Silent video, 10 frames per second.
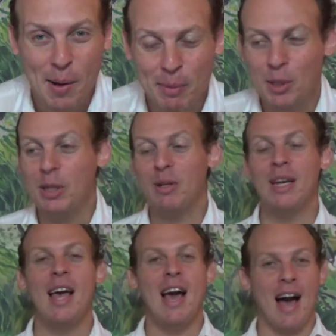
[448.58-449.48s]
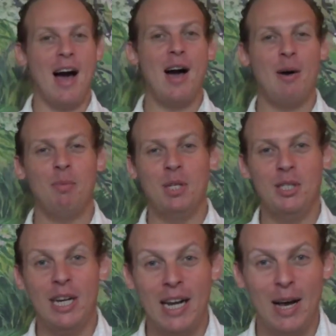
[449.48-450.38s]
So anyway,
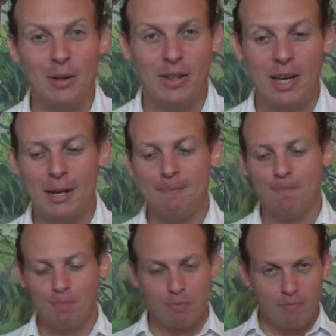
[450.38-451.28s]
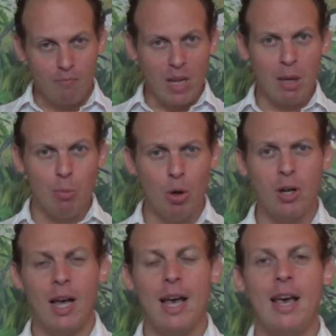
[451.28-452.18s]
please check out the
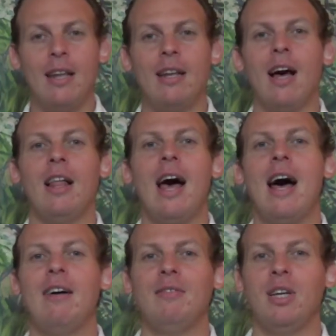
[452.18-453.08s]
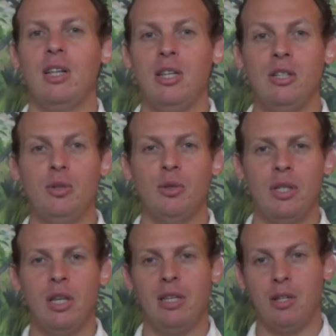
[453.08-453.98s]
book, and I'll have the link to
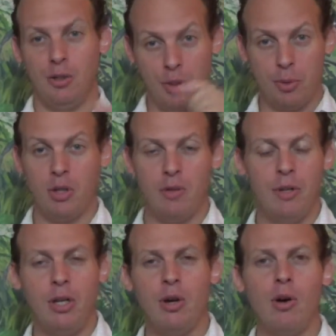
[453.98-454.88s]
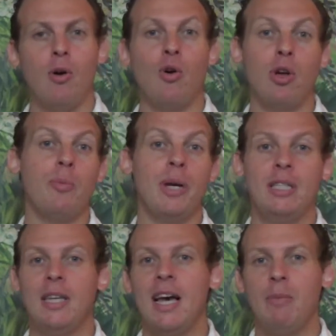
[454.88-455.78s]
it in the description of the video or on my
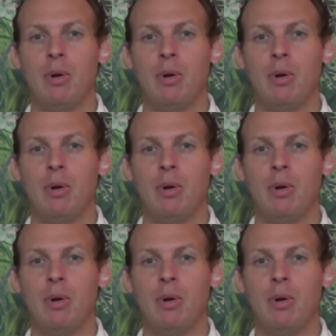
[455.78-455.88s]
site